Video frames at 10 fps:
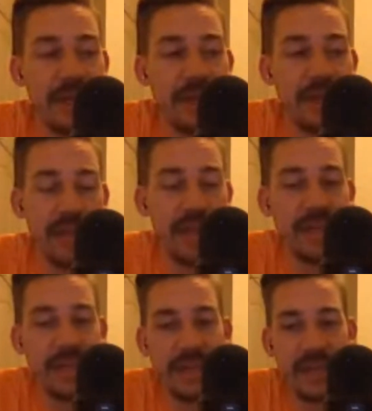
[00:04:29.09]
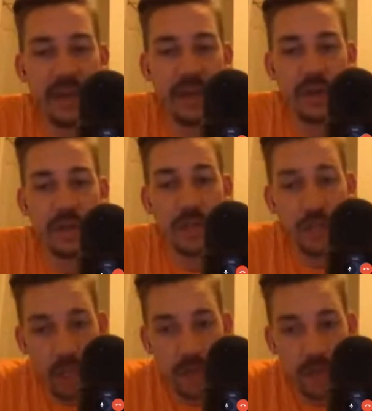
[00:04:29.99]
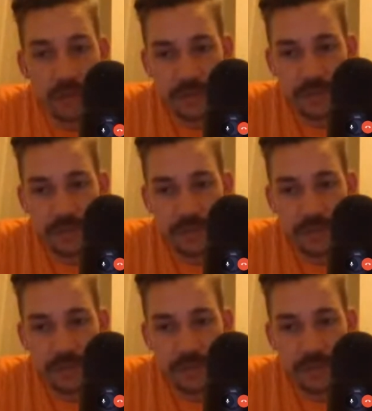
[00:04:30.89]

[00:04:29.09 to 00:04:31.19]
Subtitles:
the landing gear couldn't close.